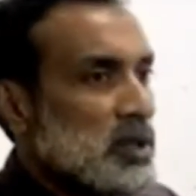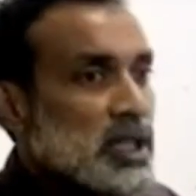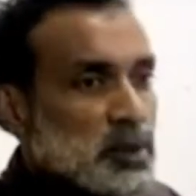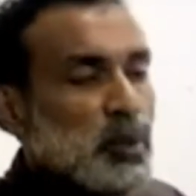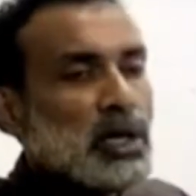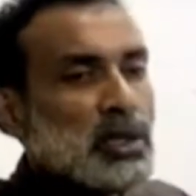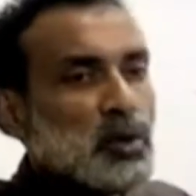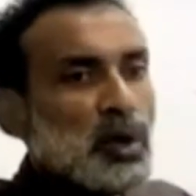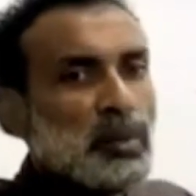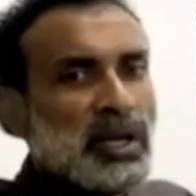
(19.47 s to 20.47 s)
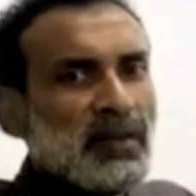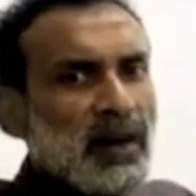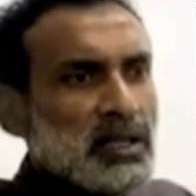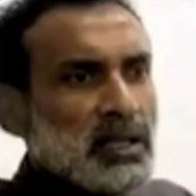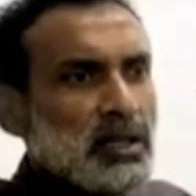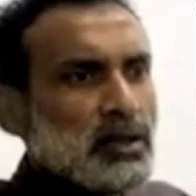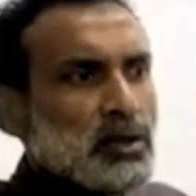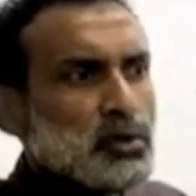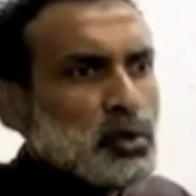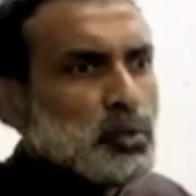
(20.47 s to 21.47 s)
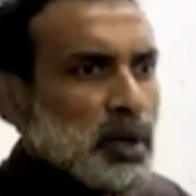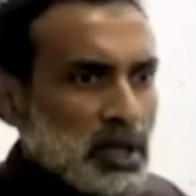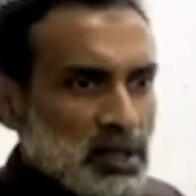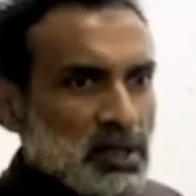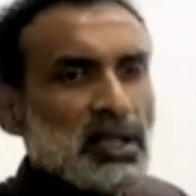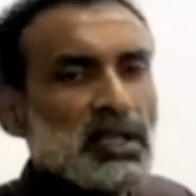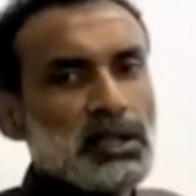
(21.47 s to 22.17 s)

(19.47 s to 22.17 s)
This part will be divided into two parts.